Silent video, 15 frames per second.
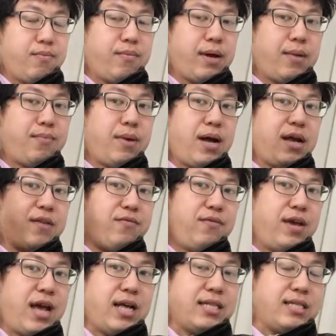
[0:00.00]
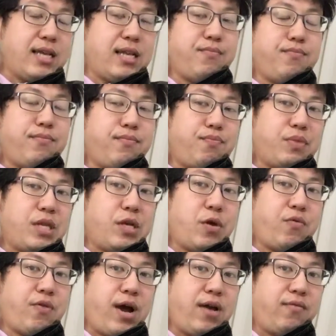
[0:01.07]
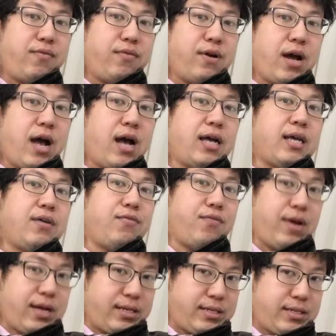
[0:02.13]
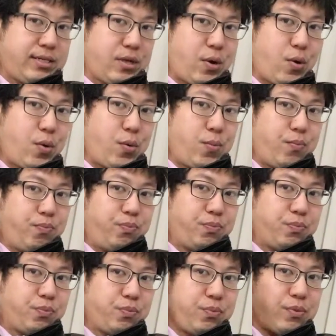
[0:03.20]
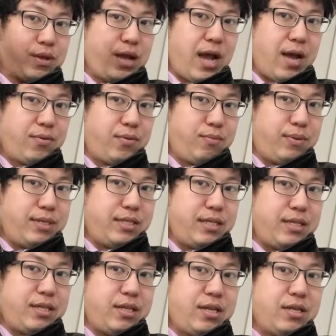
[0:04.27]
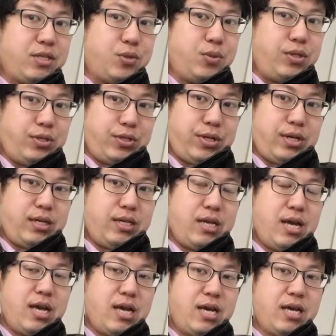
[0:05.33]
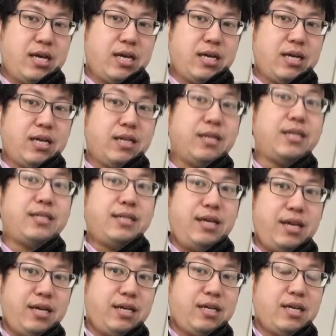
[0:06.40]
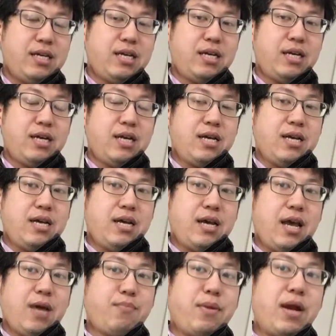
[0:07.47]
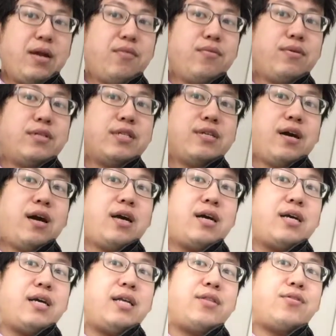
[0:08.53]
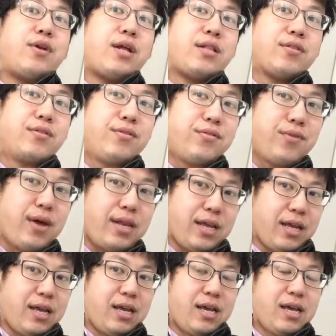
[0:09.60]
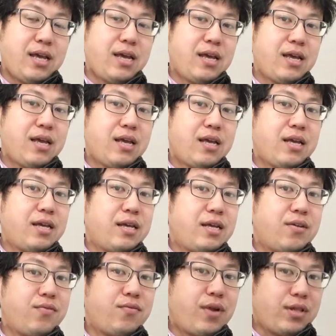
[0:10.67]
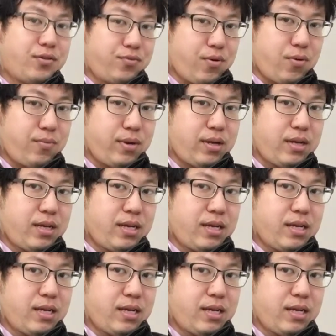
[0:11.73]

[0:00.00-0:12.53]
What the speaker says: But my fiance and you know wife are in France, so I have to visit Switzerland this year. And marry with her in 2020, French woman.